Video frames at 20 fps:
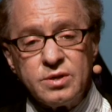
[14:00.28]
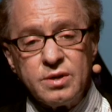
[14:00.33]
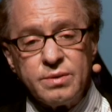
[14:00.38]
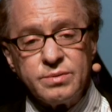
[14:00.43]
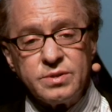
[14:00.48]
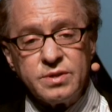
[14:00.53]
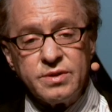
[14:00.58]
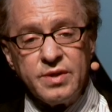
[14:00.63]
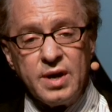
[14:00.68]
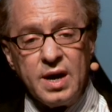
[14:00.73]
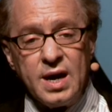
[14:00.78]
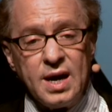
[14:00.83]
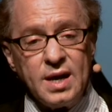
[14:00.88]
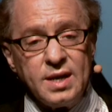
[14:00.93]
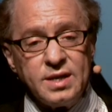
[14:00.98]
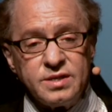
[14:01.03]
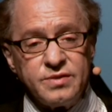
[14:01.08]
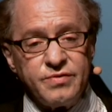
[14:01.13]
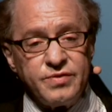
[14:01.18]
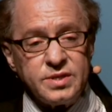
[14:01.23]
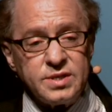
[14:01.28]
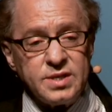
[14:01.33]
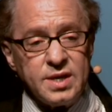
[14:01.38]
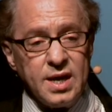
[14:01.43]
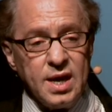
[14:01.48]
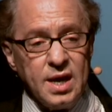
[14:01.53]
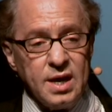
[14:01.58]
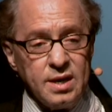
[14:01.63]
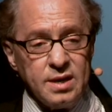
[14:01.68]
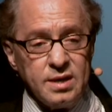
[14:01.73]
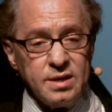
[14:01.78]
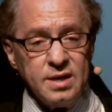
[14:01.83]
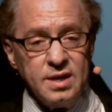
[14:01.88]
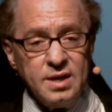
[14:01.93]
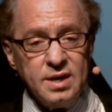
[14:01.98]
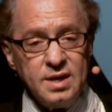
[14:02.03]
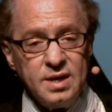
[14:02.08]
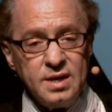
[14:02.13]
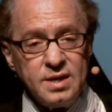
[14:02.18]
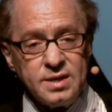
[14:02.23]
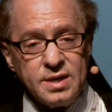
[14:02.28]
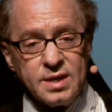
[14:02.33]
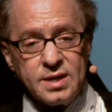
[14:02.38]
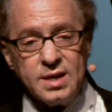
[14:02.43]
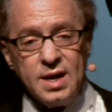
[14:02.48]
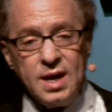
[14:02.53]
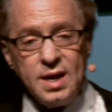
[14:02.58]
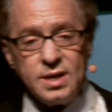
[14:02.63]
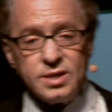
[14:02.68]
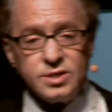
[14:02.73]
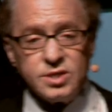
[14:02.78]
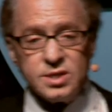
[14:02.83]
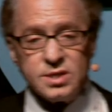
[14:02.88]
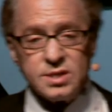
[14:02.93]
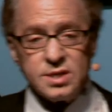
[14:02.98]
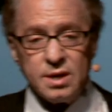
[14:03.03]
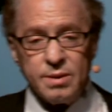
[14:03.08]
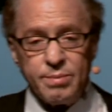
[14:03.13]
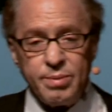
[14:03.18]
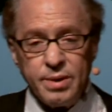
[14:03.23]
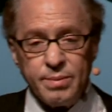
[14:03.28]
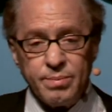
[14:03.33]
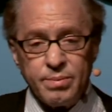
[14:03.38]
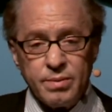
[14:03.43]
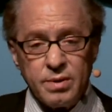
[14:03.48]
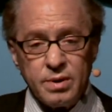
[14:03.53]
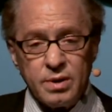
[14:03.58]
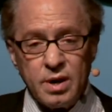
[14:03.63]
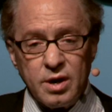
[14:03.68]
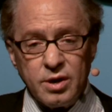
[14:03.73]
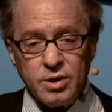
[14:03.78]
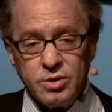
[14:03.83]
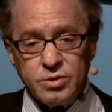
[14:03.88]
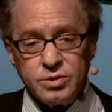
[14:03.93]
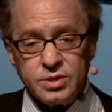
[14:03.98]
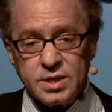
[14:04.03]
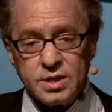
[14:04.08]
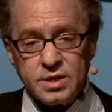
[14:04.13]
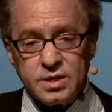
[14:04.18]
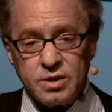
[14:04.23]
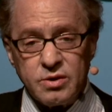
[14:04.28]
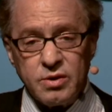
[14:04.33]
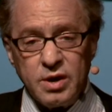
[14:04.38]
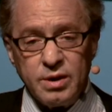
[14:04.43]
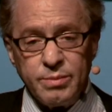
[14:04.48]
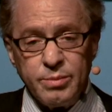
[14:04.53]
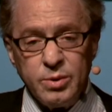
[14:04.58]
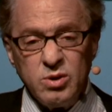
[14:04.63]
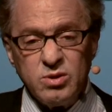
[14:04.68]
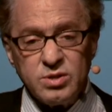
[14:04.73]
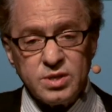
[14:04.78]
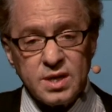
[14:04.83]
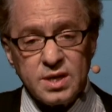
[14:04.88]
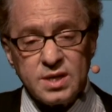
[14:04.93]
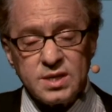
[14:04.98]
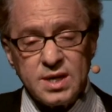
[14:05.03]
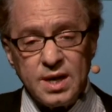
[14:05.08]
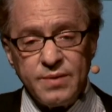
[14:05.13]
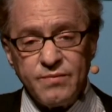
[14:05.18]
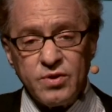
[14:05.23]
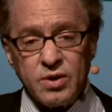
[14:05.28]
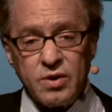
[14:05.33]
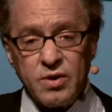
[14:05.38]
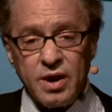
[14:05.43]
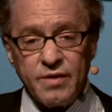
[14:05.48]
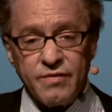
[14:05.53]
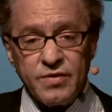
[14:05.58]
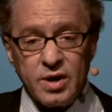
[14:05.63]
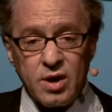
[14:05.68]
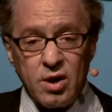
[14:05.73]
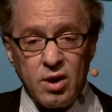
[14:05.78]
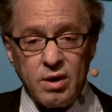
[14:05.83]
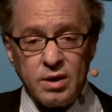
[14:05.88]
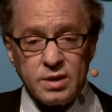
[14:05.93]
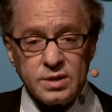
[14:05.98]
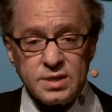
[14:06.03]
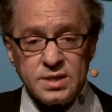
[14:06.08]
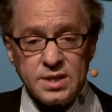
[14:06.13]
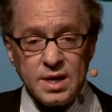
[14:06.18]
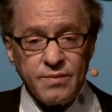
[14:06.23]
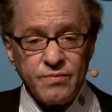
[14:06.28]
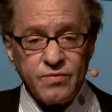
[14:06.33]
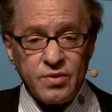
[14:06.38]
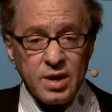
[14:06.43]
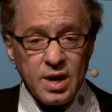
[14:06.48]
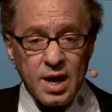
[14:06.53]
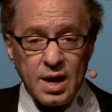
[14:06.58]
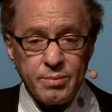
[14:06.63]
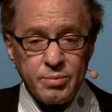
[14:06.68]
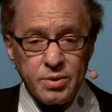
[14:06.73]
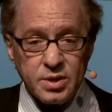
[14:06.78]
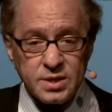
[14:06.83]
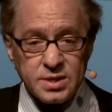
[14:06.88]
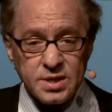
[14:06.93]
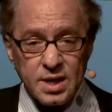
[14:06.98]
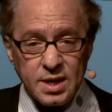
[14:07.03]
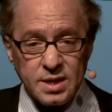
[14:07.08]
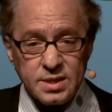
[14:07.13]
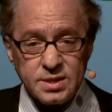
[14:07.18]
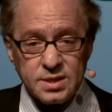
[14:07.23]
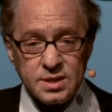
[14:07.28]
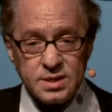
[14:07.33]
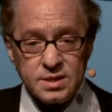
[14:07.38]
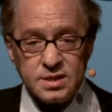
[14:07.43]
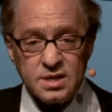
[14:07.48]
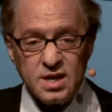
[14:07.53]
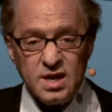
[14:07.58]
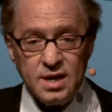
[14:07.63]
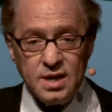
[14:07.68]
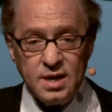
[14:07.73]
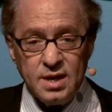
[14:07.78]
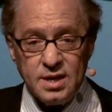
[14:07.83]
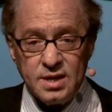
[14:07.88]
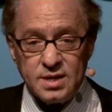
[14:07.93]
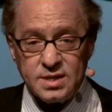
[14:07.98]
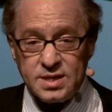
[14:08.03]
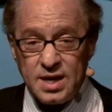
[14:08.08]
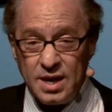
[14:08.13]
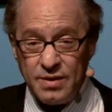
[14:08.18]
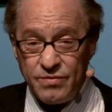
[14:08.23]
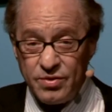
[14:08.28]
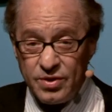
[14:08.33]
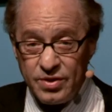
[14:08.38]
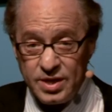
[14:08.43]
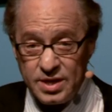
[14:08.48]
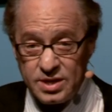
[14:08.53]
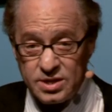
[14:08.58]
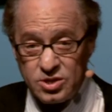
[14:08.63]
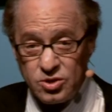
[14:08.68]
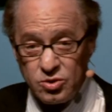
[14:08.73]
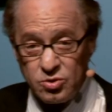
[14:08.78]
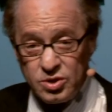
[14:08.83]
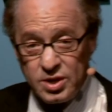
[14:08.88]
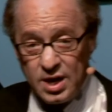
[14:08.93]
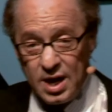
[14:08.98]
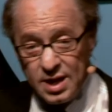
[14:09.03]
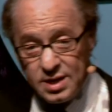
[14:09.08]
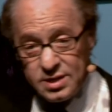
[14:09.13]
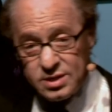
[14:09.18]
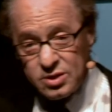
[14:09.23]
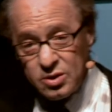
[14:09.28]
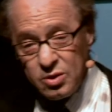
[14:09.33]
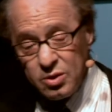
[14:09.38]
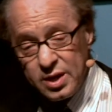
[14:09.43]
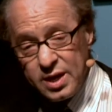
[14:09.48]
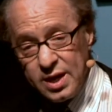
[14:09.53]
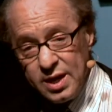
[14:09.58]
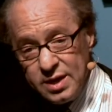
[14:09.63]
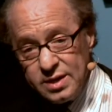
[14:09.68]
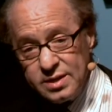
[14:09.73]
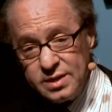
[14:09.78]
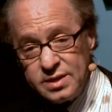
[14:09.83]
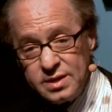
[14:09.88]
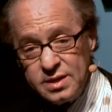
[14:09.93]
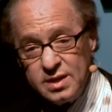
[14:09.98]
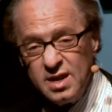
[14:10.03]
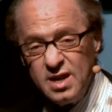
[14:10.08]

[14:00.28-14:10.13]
in terms of the highly sophisticated technologies that people are using to create music. Same for graphic arts, same for library sciences, same for these junior high school kids